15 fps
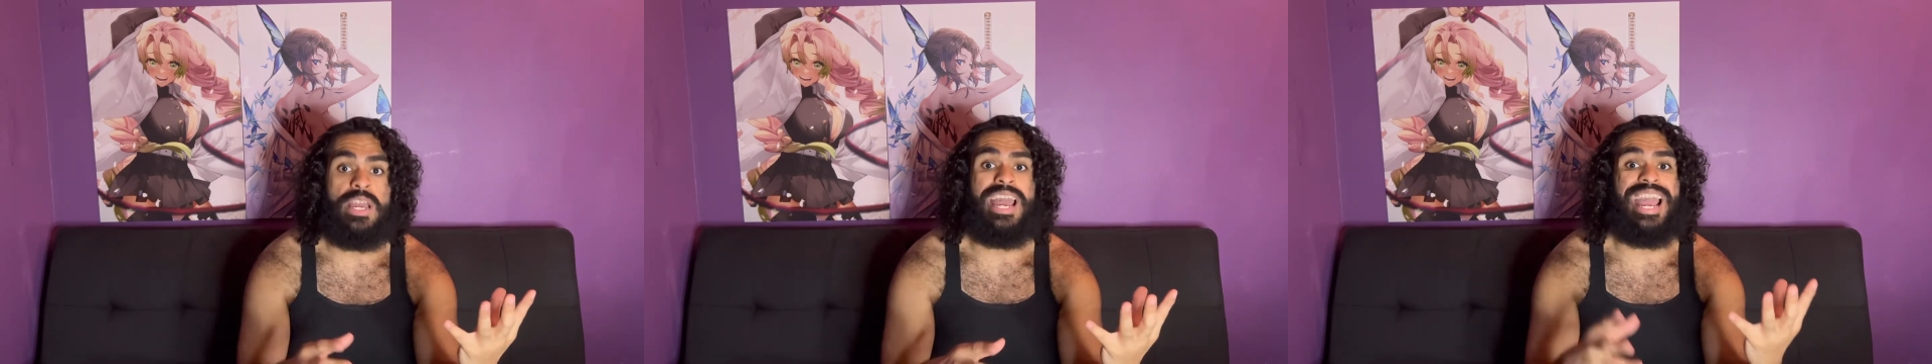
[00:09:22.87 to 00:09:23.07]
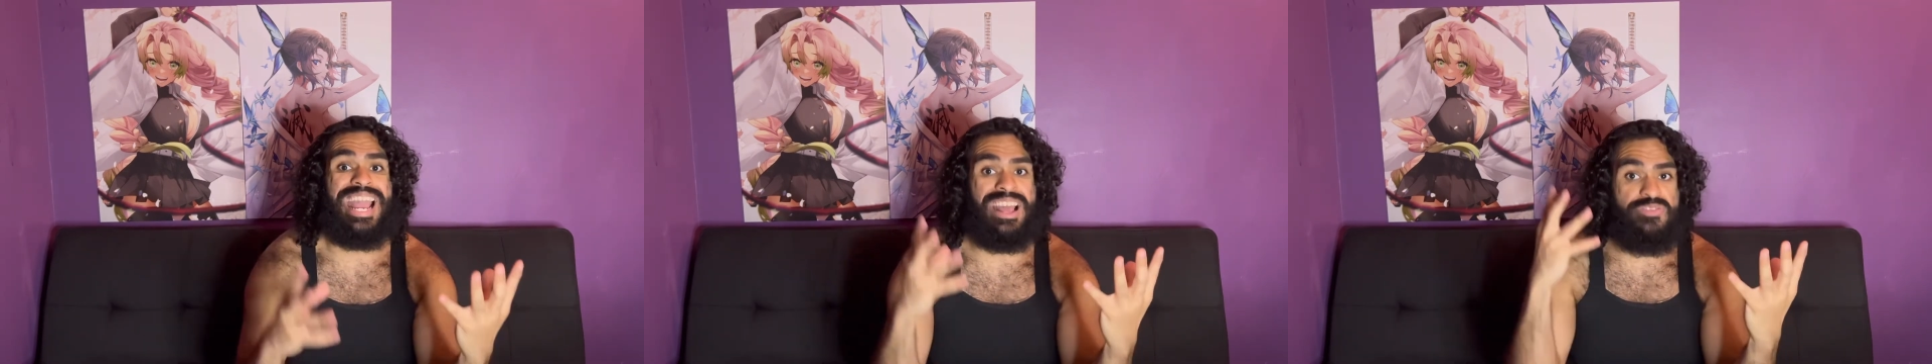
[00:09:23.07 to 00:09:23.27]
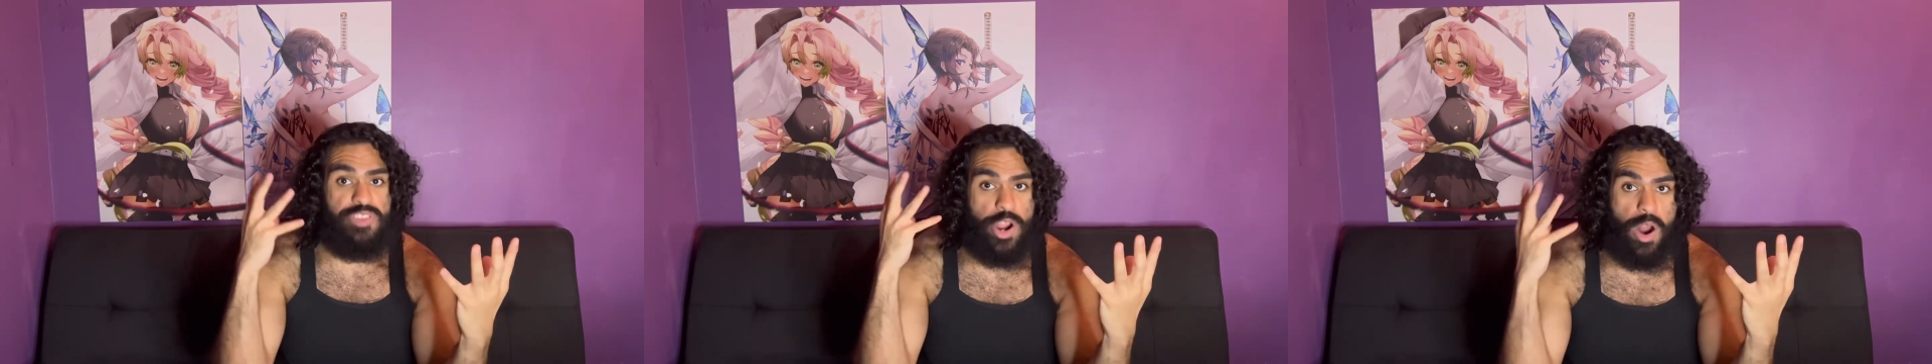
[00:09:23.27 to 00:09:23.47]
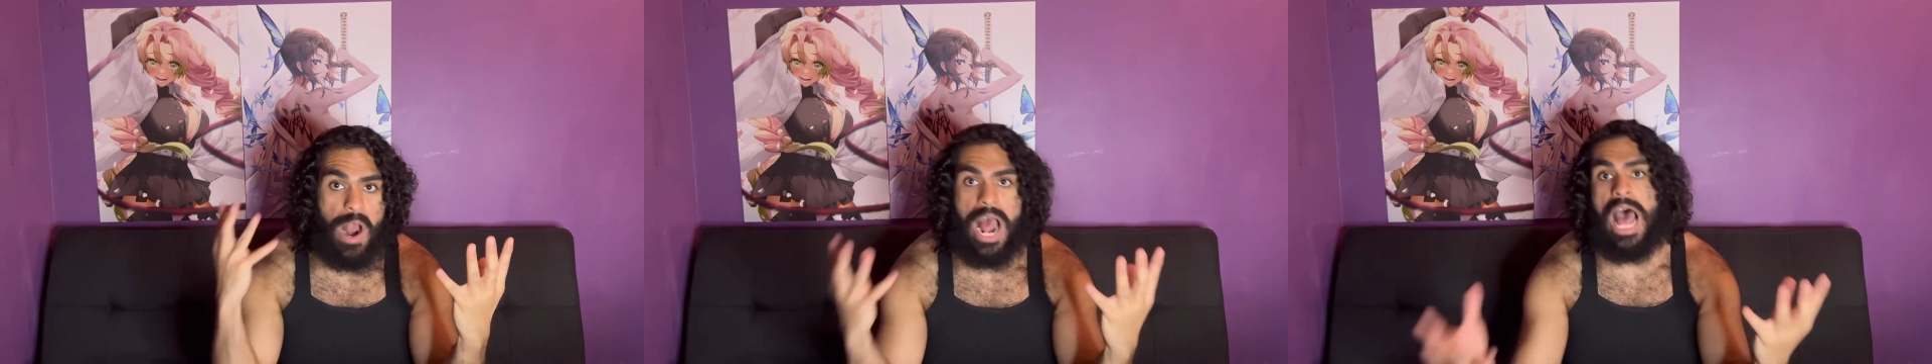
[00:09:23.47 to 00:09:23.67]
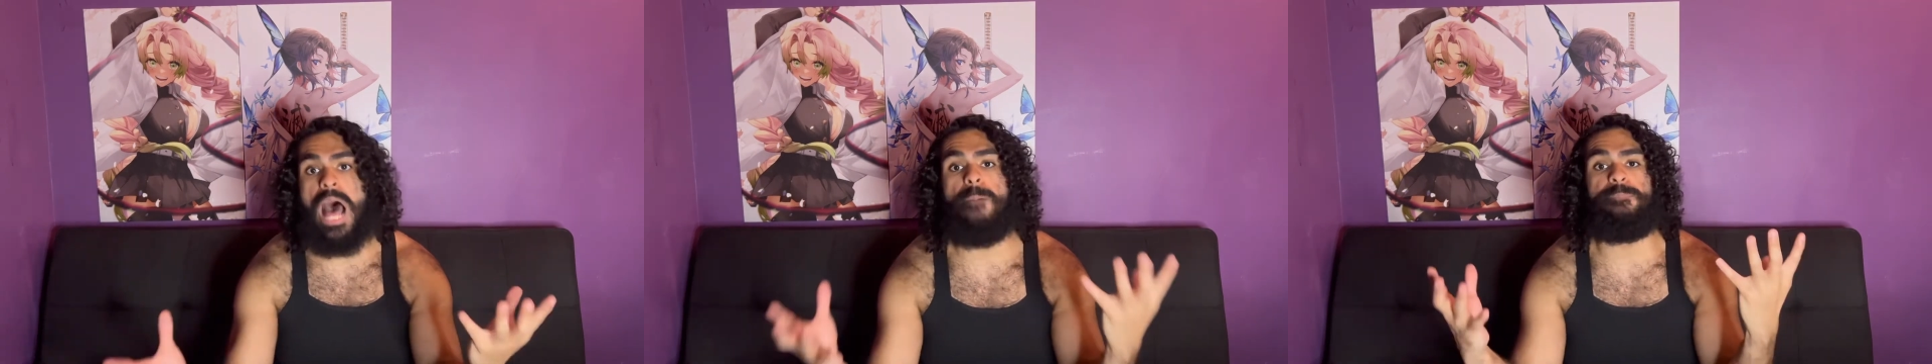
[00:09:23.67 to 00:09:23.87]
and there
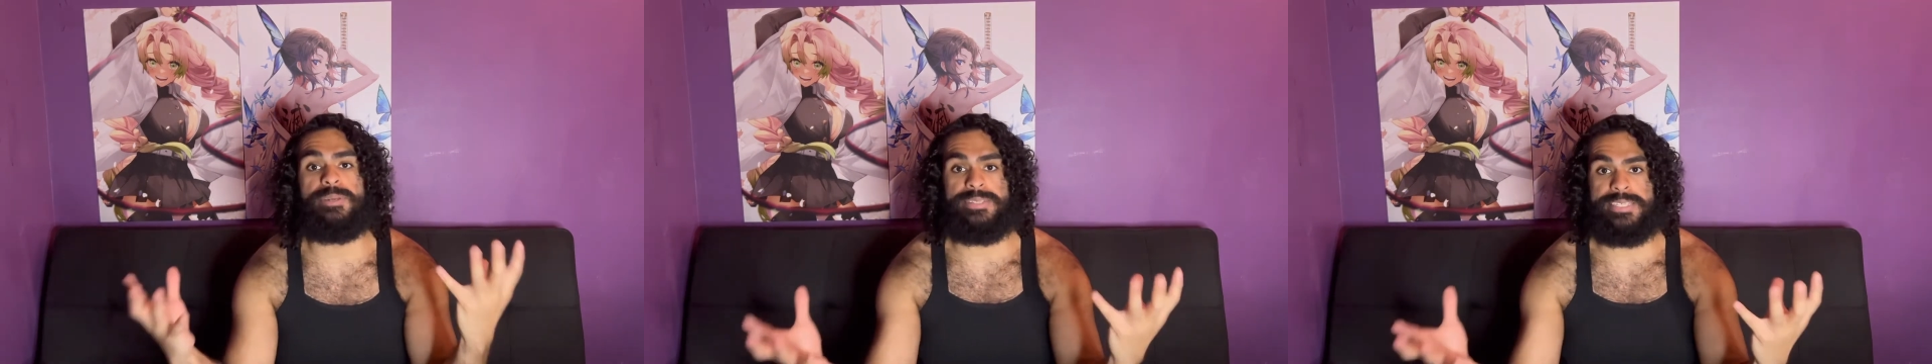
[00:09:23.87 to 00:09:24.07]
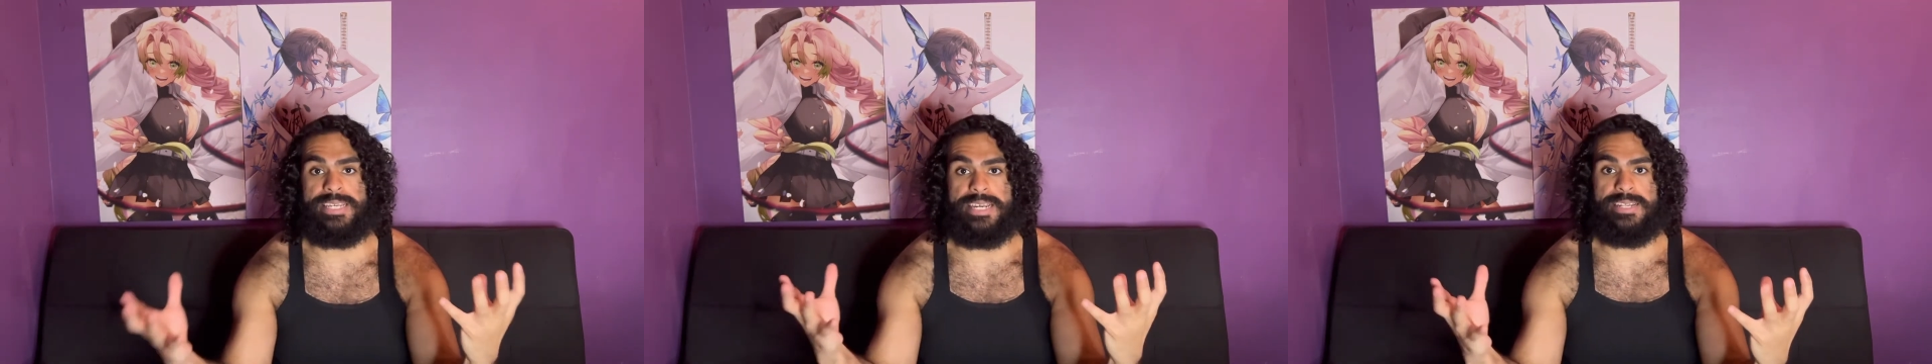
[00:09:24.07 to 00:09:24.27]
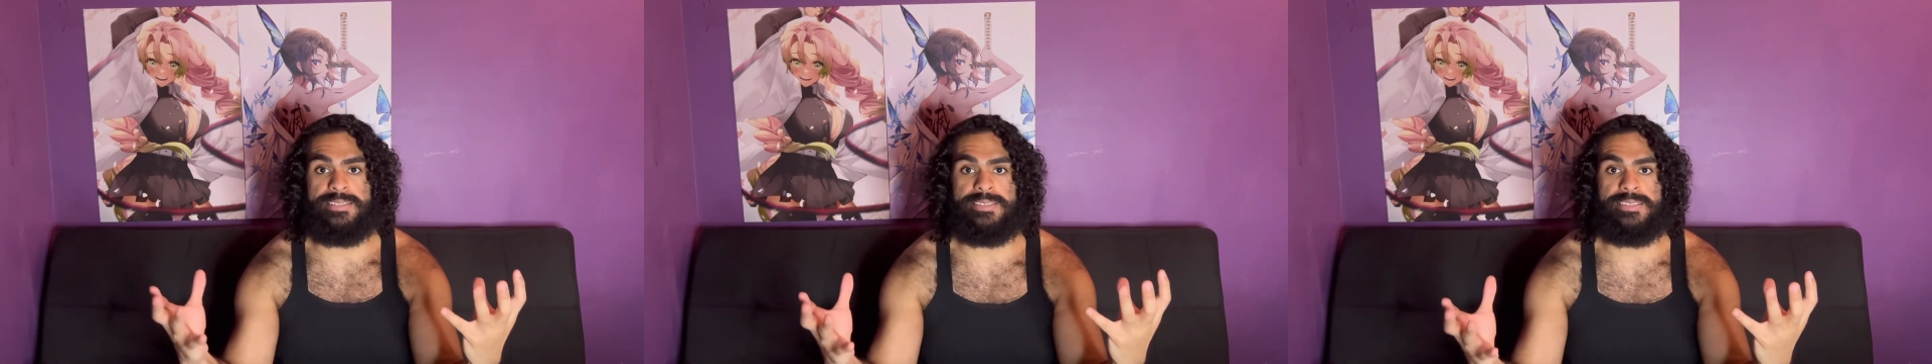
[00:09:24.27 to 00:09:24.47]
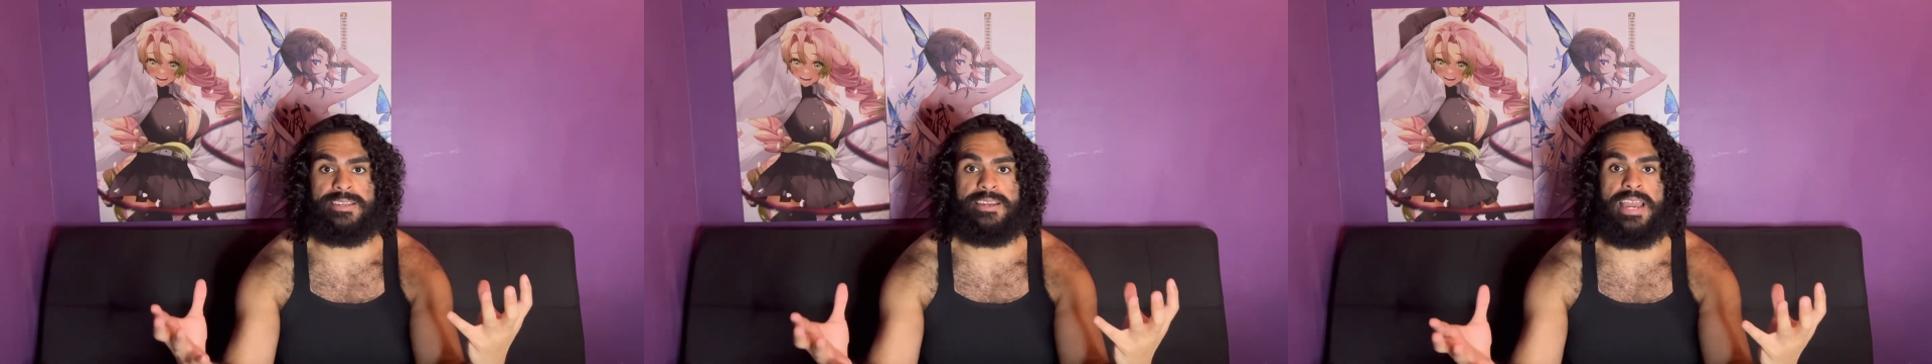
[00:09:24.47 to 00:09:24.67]
are opposites.